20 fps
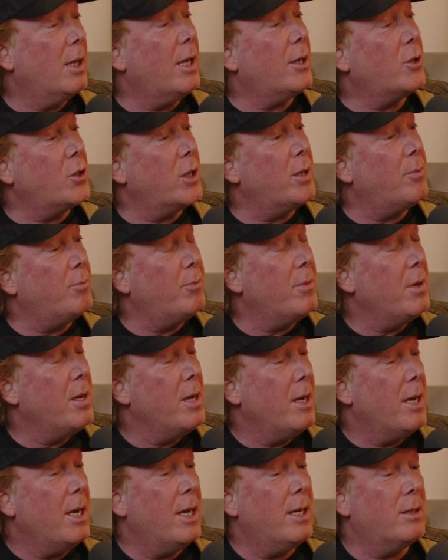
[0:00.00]
Like she
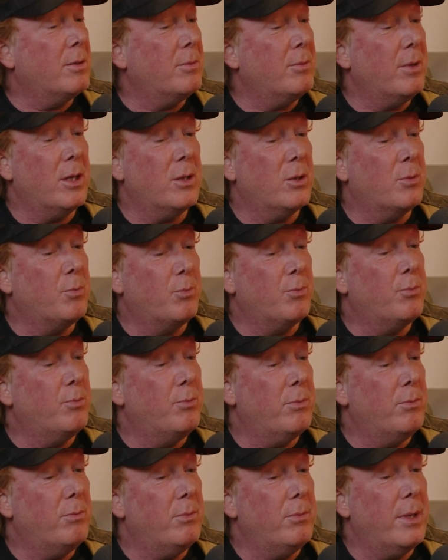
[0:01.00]
is
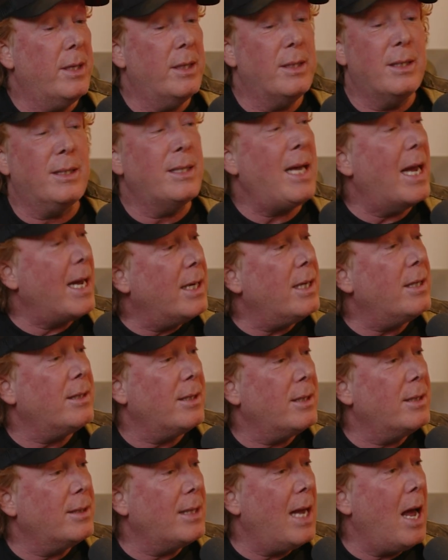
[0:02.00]
insane as
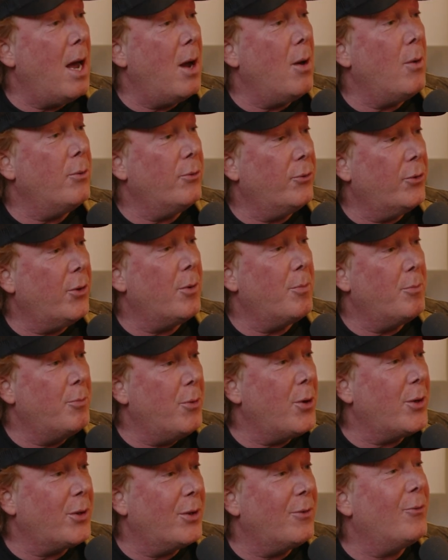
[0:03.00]
it sounds. Her
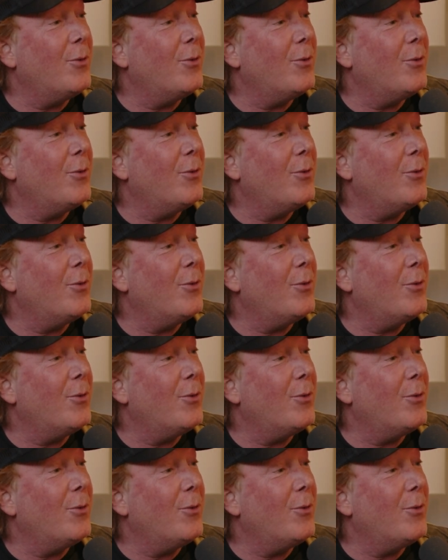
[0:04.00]
book, The